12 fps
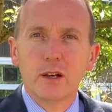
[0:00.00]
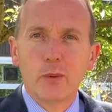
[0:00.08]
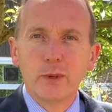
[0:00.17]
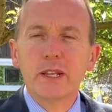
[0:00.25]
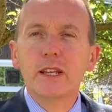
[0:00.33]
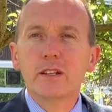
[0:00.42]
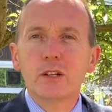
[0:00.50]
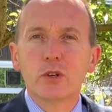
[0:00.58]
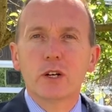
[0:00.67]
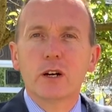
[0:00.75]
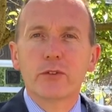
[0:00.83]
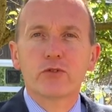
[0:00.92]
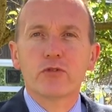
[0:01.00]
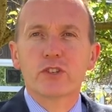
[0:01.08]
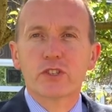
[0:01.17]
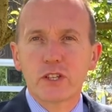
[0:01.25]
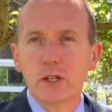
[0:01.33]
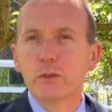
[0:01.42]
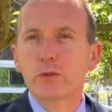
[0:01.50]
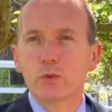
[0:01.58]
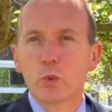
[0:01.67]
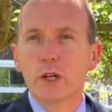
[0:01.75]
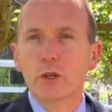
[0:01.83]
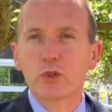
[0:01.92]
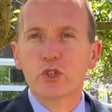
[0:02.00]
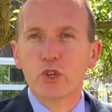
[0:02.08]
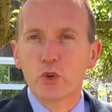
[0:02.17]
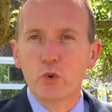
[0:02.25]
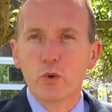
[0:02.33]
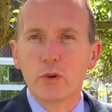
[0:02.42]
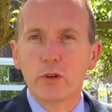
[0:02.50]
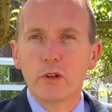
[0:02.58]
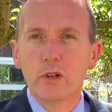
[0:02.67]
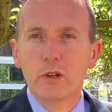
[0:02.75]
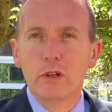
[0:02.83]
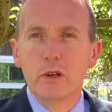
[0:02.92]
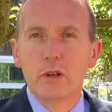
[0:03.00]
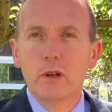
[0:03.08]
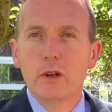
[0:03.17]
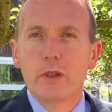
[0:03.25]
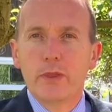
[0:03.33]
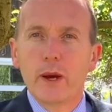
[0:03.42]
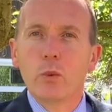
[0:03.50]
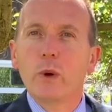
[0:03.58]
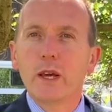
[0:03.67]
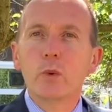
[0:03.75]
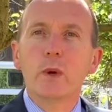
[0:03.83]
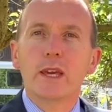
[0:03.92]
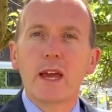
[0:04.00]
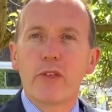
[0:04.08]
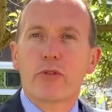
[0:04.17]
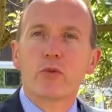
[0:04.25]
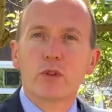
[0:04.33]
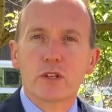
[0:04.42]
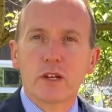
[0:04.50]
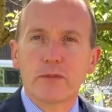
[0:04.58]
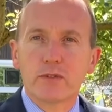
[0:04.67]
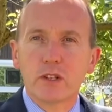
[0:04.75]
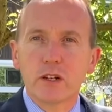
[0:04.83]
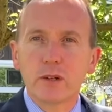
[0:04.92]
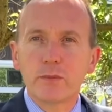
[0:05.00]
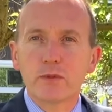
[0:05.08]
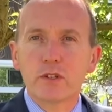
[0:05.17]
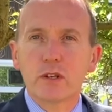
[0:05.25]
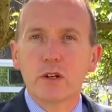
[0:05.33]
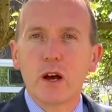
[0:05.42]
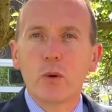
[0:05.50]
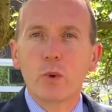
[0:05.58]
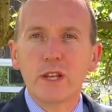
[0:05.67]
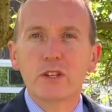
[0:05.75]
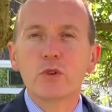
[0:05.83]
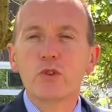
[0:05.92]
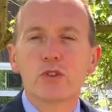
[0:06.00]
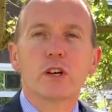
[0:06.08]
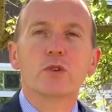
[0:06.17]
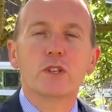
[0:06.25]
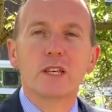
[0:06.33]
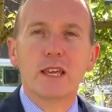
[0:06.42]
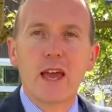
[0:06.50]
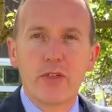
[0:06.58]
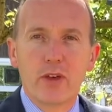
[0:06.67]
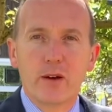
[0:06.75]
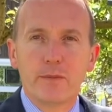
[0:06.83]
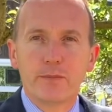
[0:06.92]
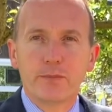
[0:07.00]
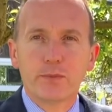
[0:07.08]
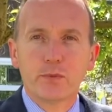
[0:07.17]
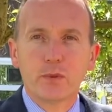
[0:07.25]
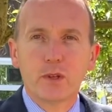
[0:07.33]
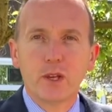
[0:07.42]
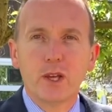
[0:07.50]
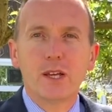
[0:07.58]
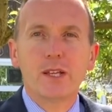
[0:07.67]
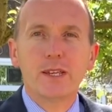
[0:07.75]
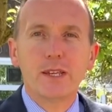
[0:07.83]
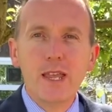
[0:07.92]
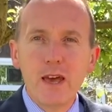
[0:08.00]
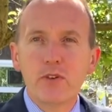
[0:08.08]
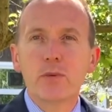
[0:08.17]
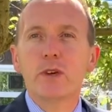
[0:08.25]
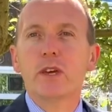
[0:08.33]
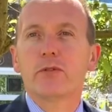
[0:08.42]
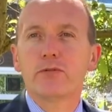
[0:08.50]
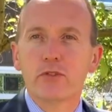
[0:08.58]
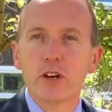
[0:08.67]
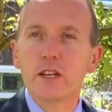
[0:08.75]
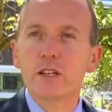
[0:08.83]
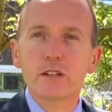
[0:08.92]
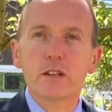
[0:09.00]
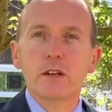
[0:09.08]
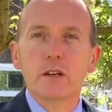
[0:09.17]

We need to look after ourselves well too. That way we get through the tough times and we do so together. Never be afraid